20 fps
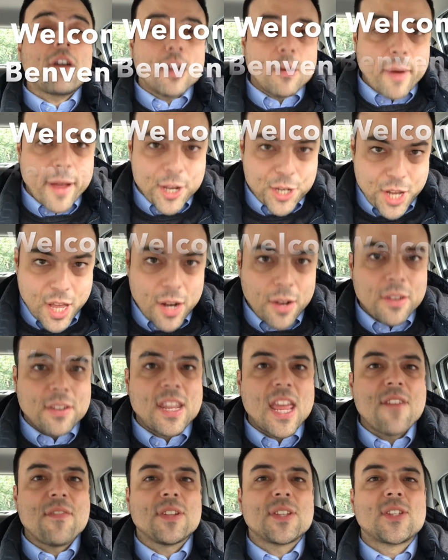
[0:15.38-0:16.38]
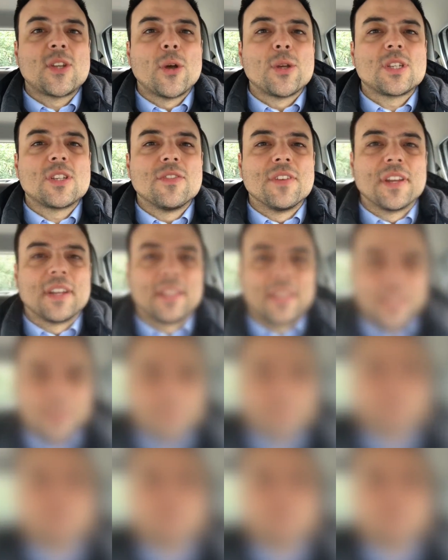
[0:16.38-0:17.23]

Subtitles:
to my channel, David's Dose of Italy.